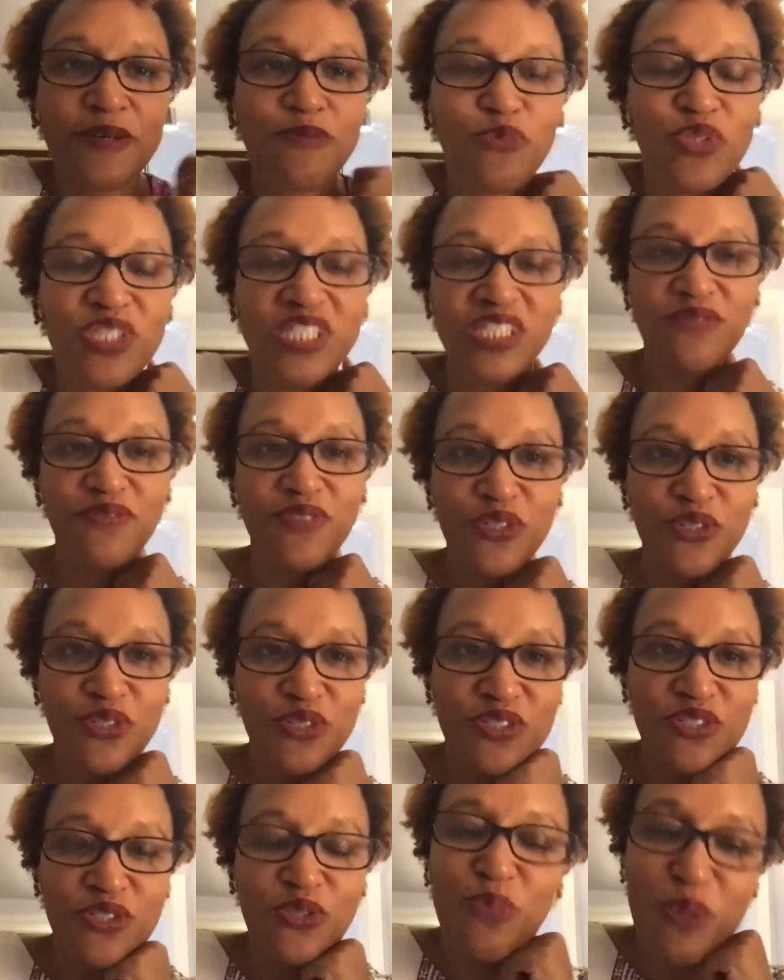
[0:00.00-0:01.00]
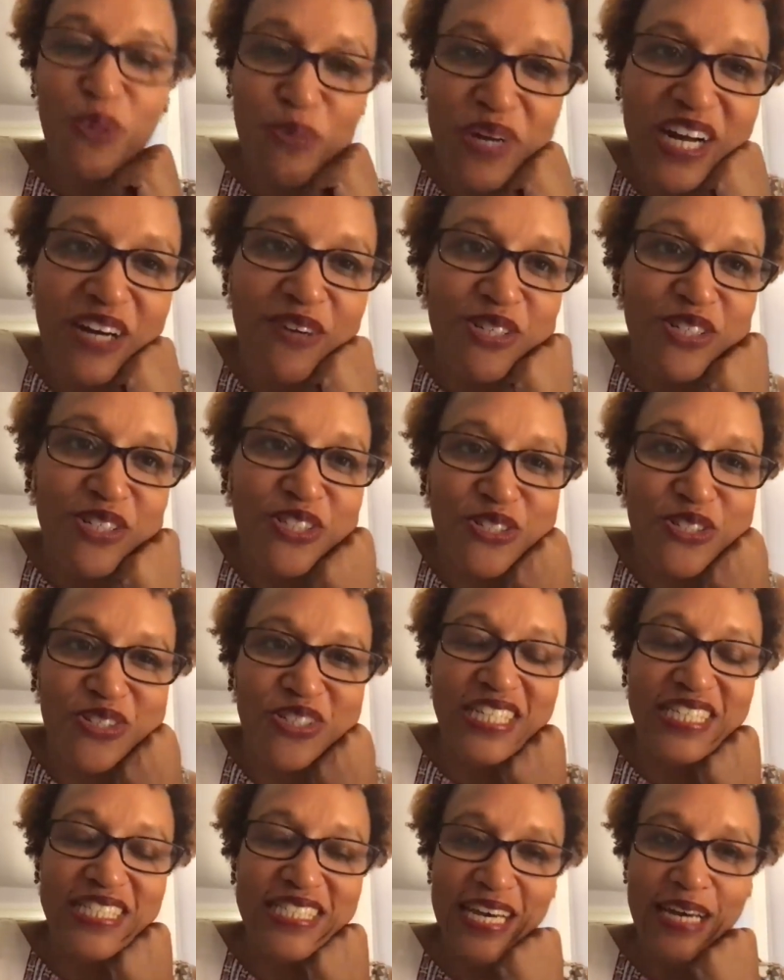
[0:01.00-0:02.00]
which of your superpowers you're
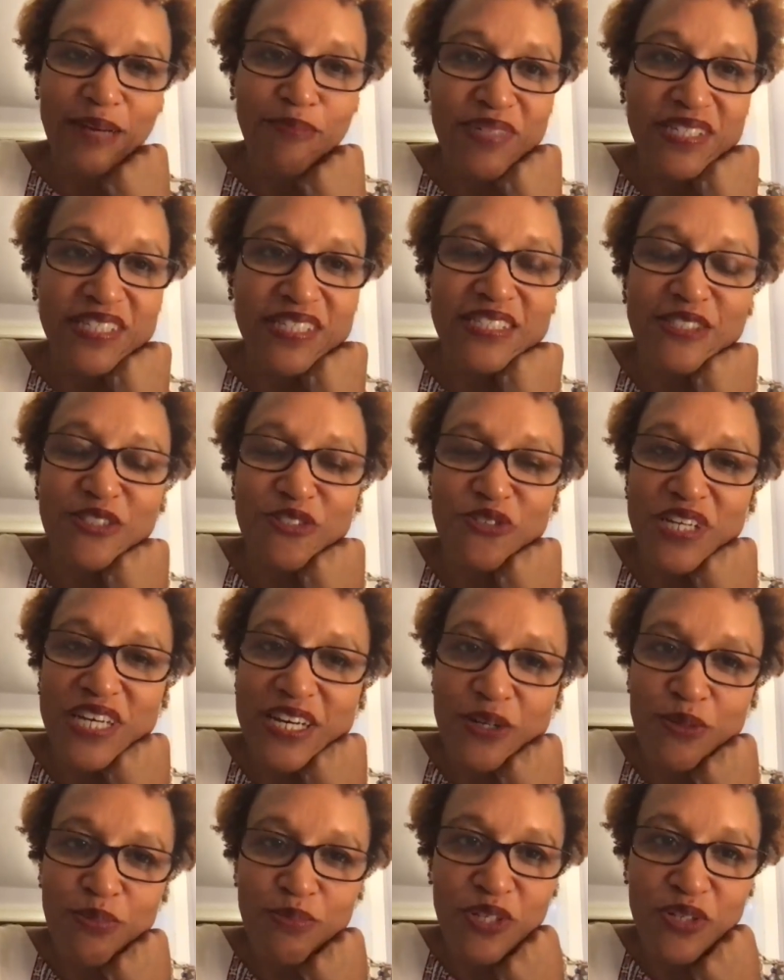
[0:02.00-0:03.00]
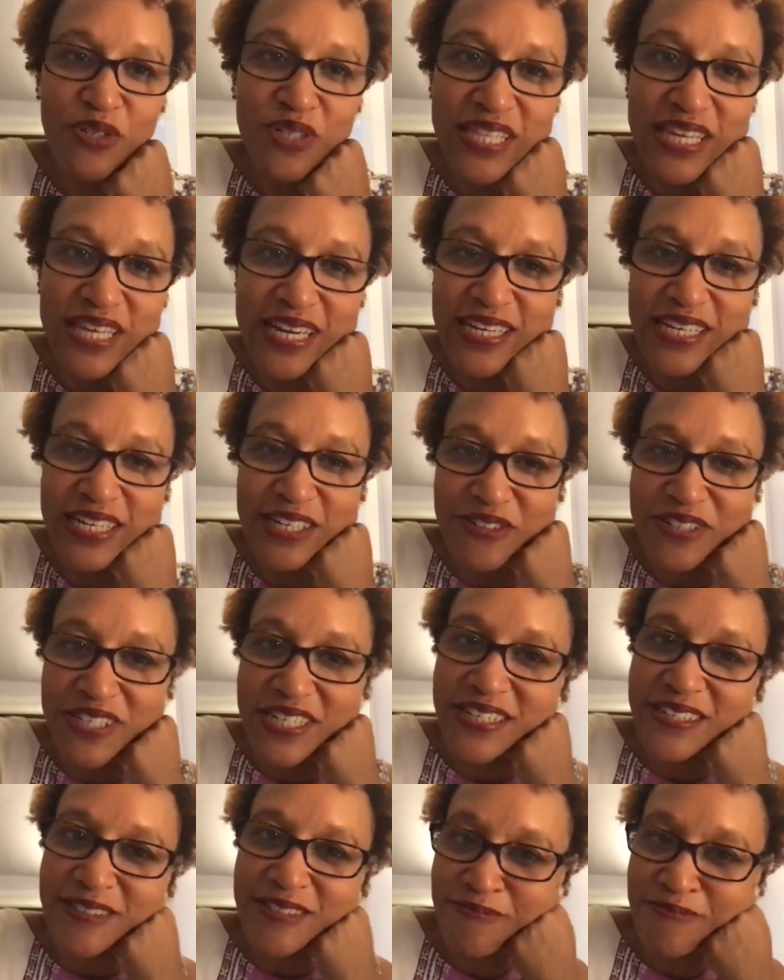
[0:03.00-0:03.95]
going to tap into to help you in that area.